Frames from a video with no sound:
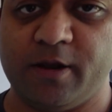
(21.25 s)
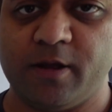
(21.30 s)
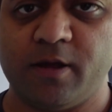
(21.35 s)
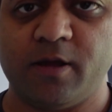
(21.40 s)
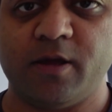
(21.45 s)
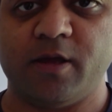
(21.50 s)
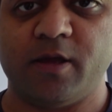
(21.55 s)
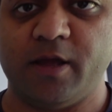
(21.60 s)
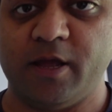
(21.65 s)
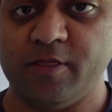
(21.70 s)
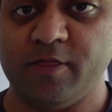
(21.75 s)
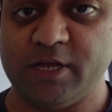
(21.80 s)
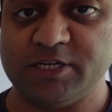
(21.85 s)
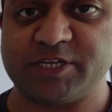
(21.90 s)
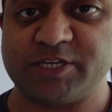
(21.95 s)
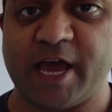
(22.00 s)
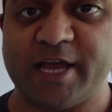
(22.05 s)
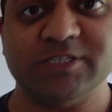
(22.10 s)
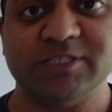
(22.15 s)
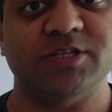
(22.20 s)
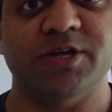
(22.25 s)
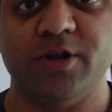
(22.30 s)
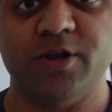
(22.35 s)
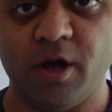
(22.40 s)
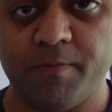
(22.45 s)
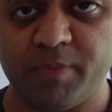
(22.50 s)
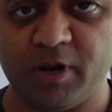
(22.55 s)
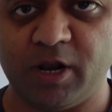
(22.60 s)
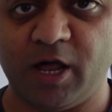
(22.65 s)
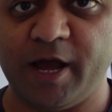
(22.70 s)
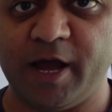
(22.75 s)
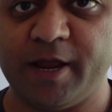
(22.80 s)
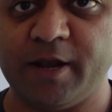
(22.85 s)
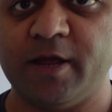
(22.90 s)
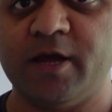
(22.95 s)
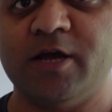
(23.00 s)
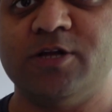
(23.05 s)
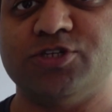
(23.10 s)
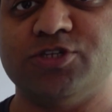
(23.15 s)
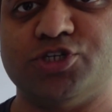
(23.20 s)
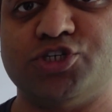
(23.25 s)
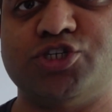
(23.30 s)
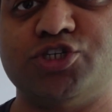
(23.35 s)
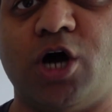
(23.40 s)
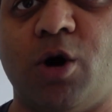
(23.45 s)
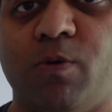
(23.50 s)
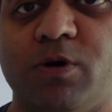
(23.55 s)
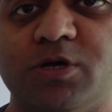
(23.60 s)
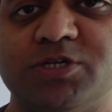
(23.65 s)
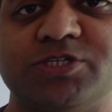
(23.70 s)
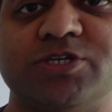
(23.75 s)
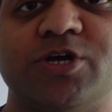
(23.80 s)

in this case the number line, to show us